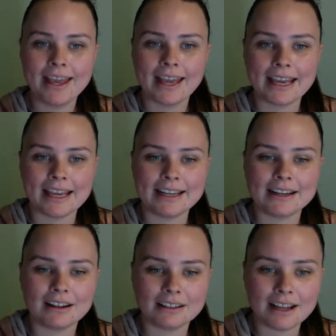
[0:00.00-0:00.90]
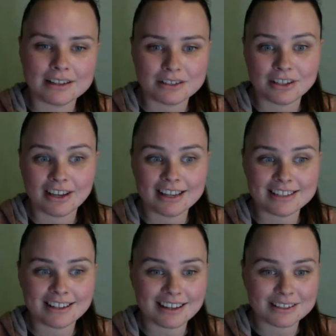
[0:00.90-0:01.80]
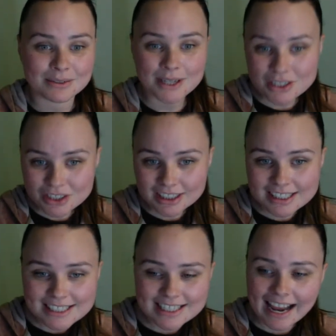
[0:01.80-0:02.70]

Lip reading: and I'll ask you guys to ask questions.